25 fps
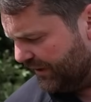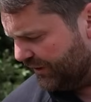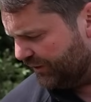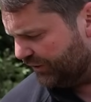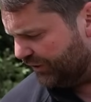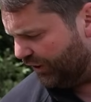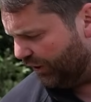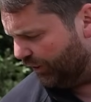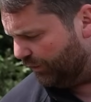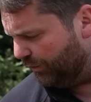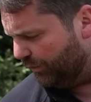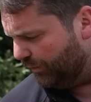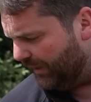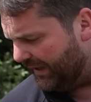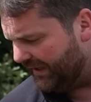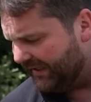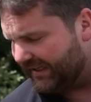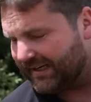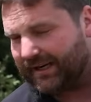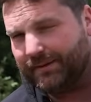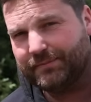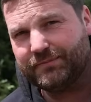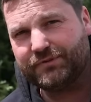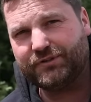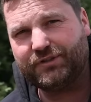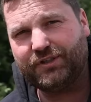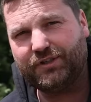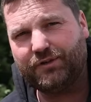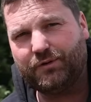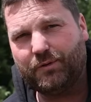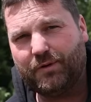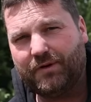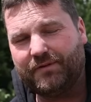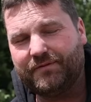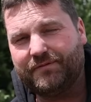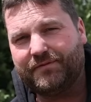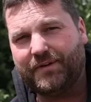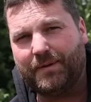So when it comes
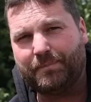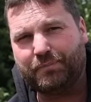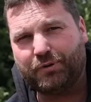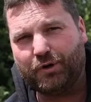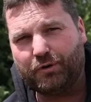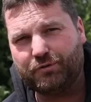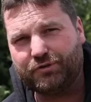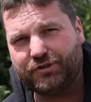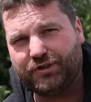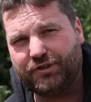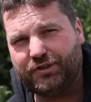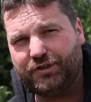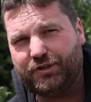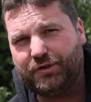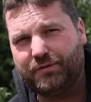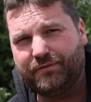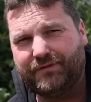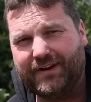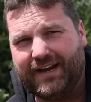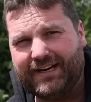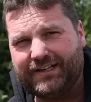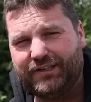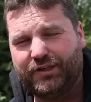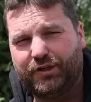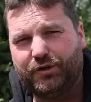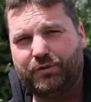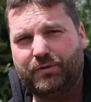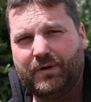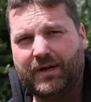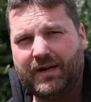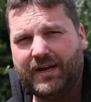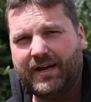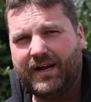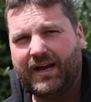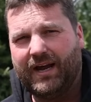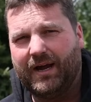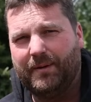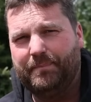to approaching a new venue,
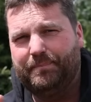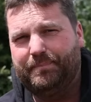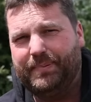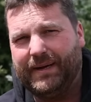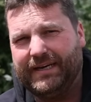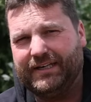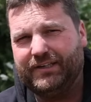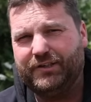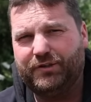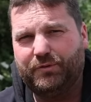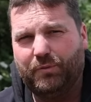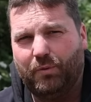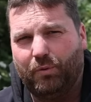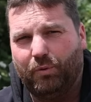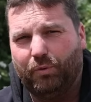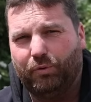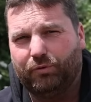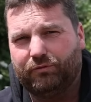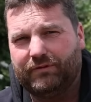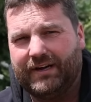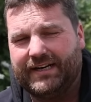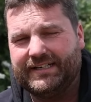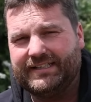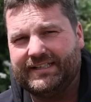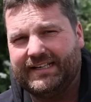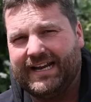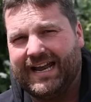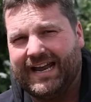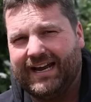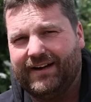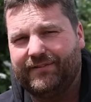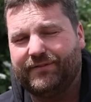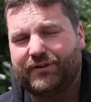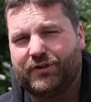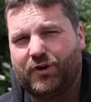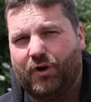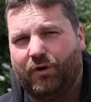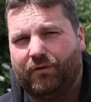a bait you already
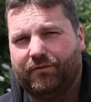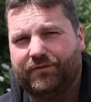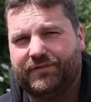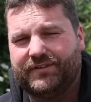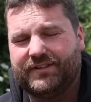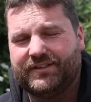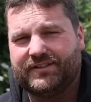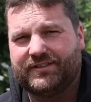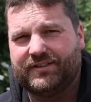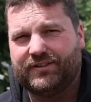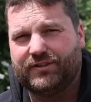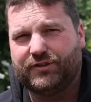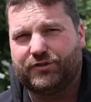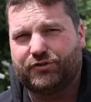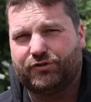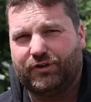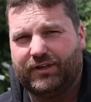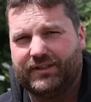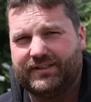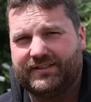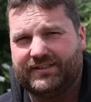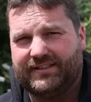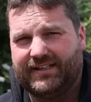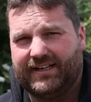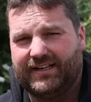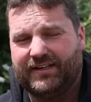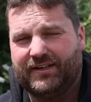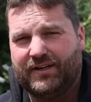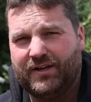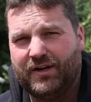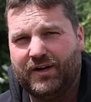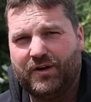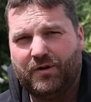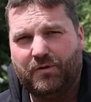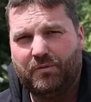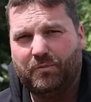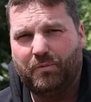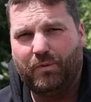have a confidence and a trust in,
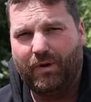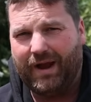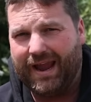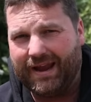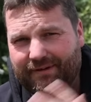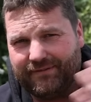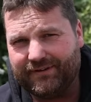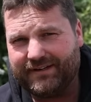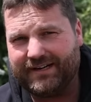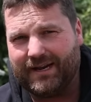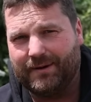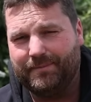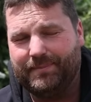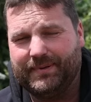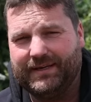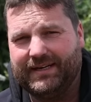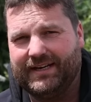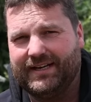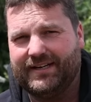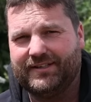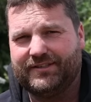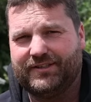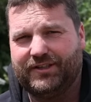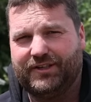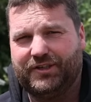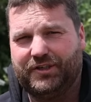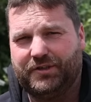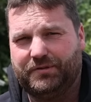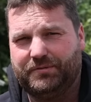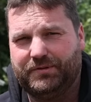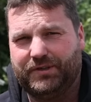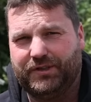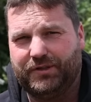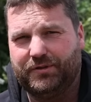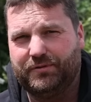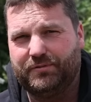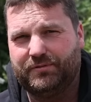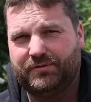whatever company it is that you
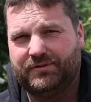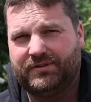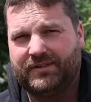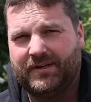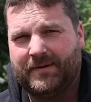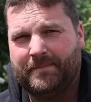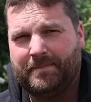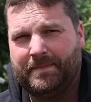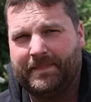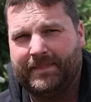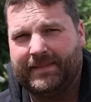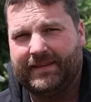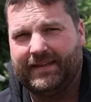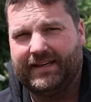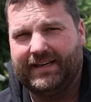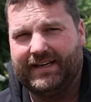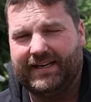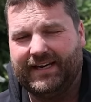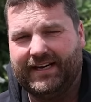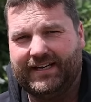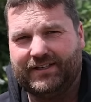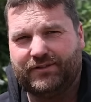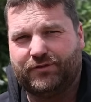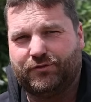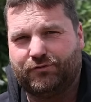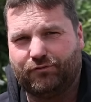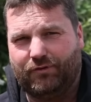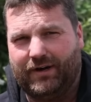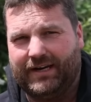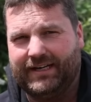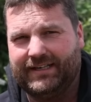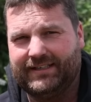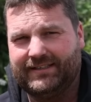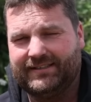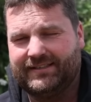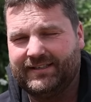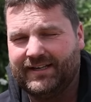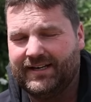use is
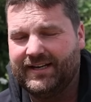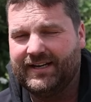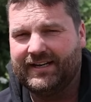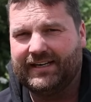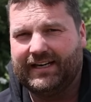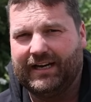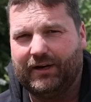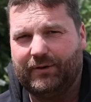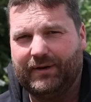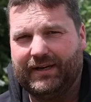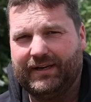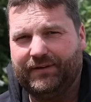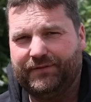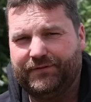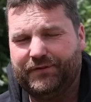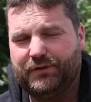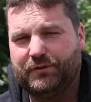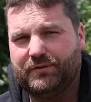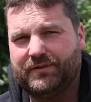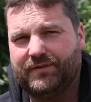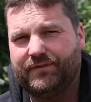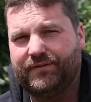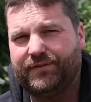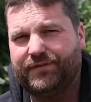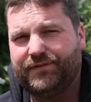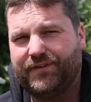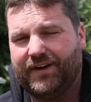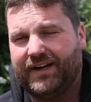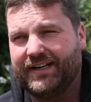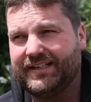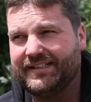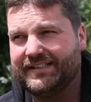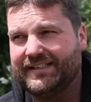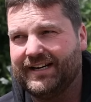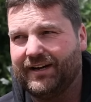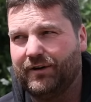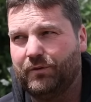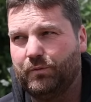great. Now, if you can
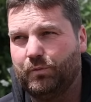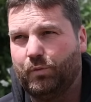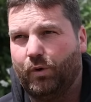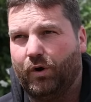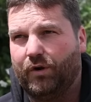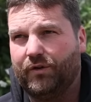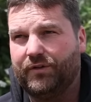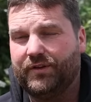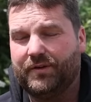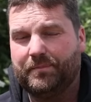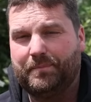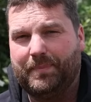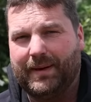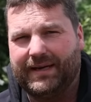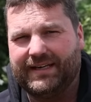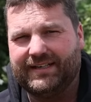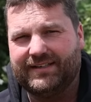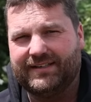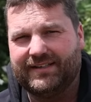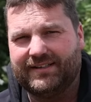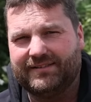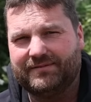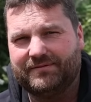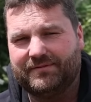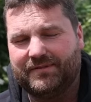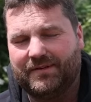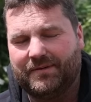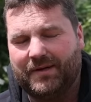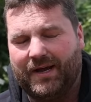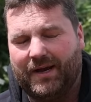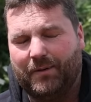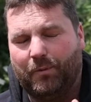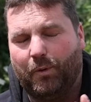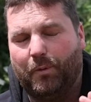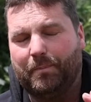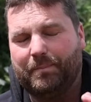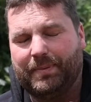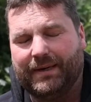find out what bait
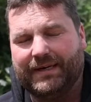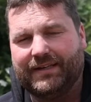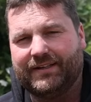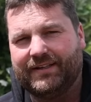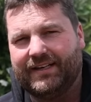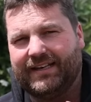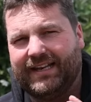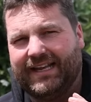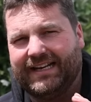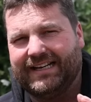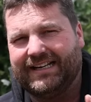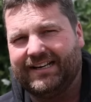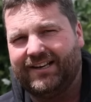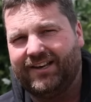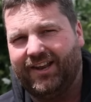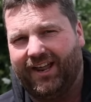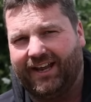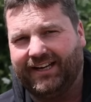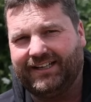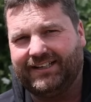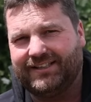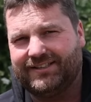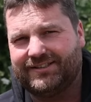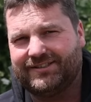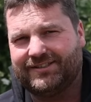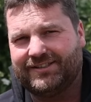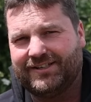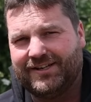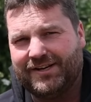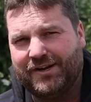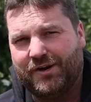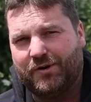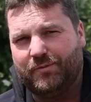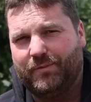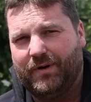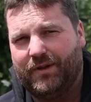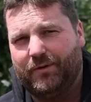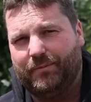the lake likes,
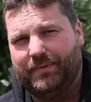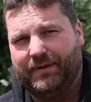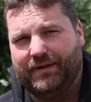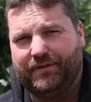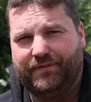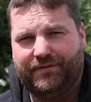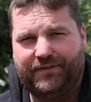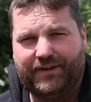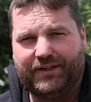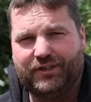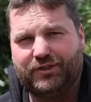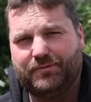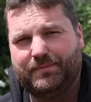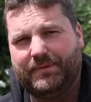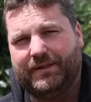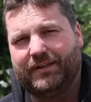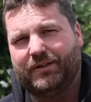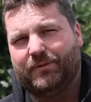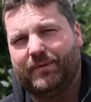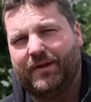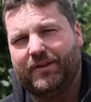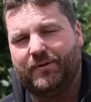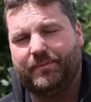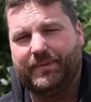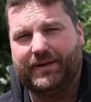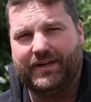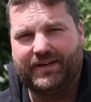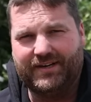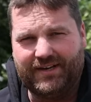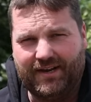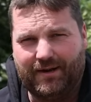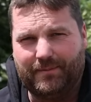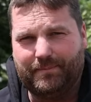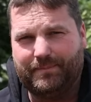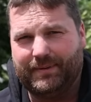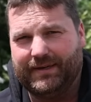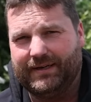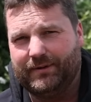whether it be a fish meal, whether it be a
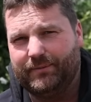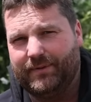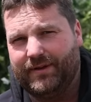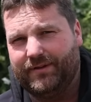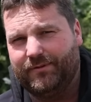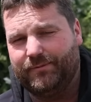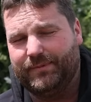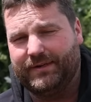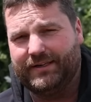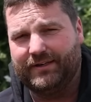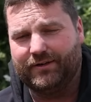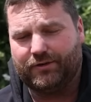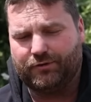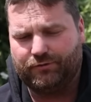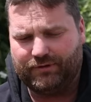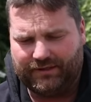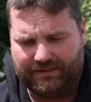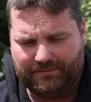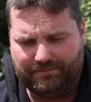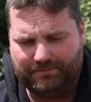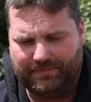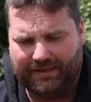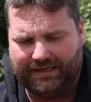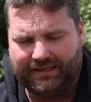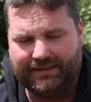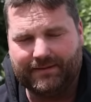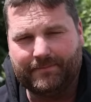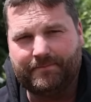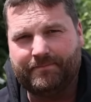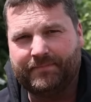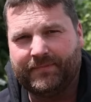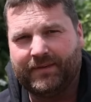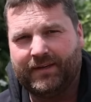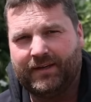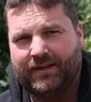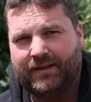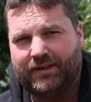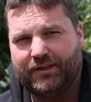nut bait, whether it be a cream bait,
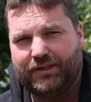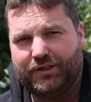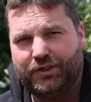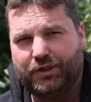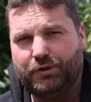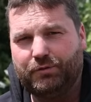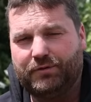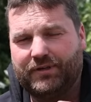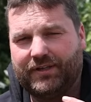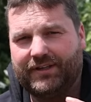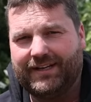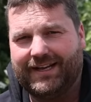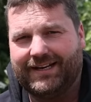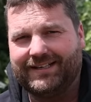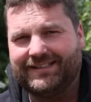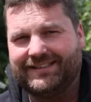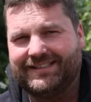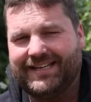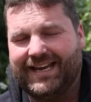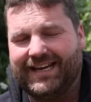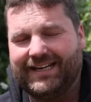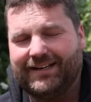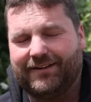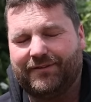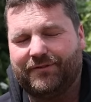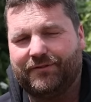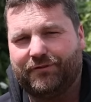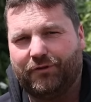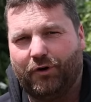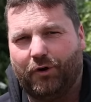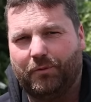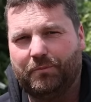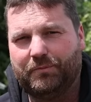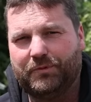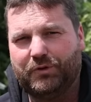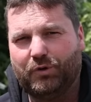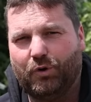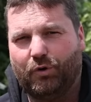you can then take
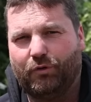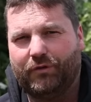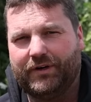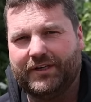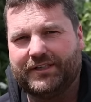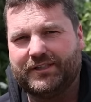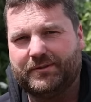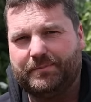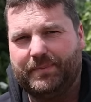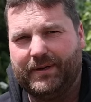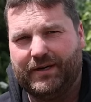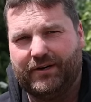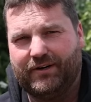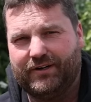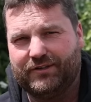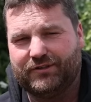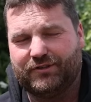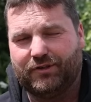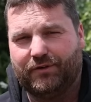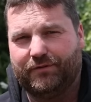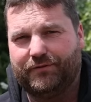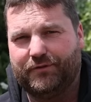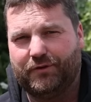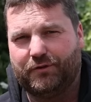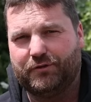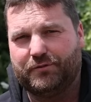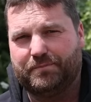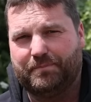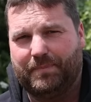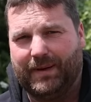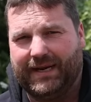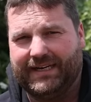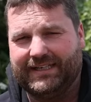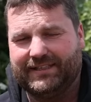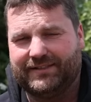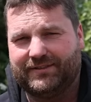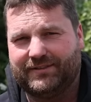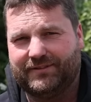from your experience of those
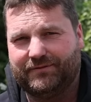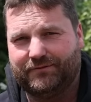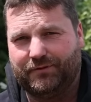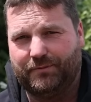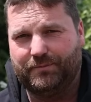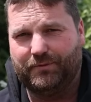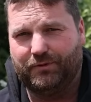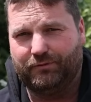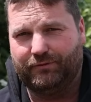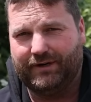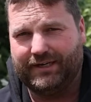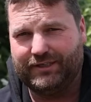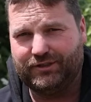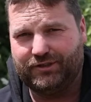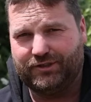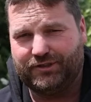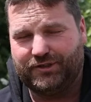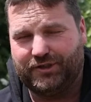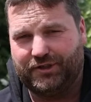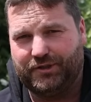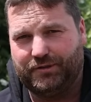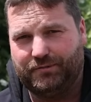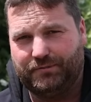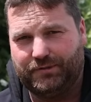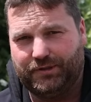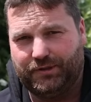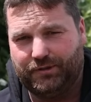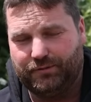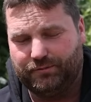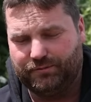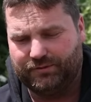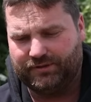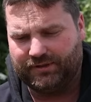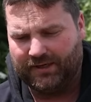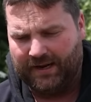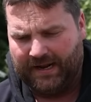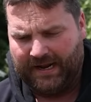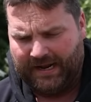baits from the ranges that you
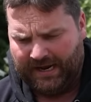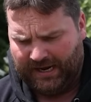use